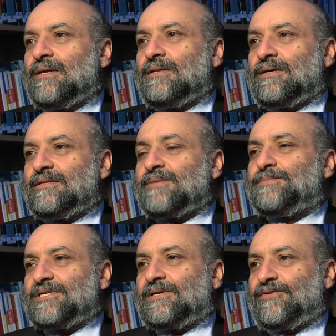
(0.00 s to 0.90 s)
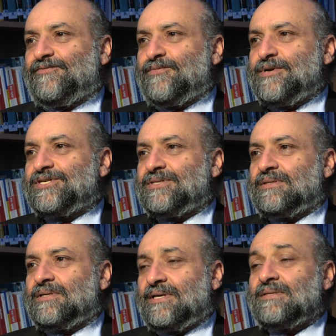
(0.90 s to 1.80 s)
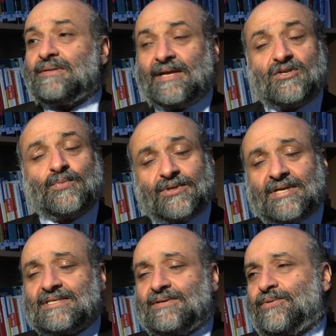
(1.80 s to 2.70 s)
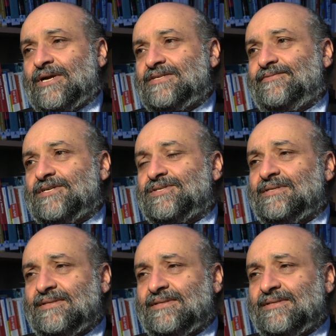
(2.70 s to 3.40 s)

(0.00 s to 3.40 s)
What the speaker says: that particular information and then to put a corrective action.